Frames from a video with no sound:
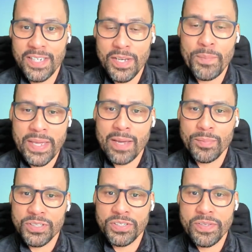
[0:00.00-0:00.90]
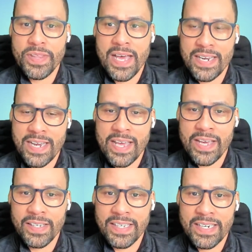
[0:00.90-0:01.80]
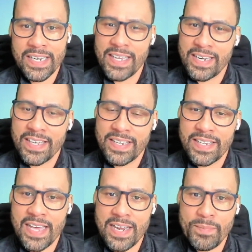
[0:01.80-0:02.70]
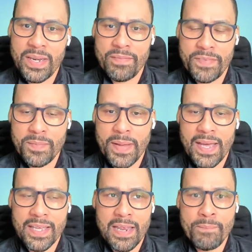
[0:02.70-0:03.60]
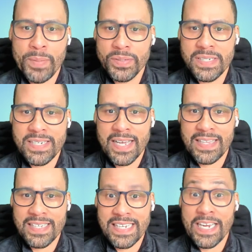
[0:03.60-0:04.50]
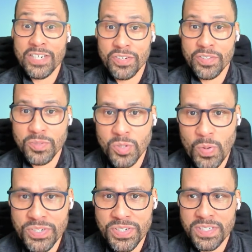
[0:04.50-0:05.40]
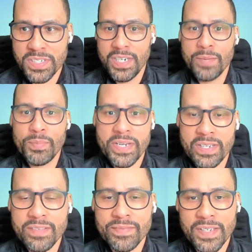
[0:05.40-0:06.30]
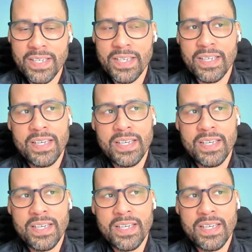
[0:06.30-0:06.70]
being able to do that and nail it and get that immediate feedback and build a deck that's answering those questions predictively.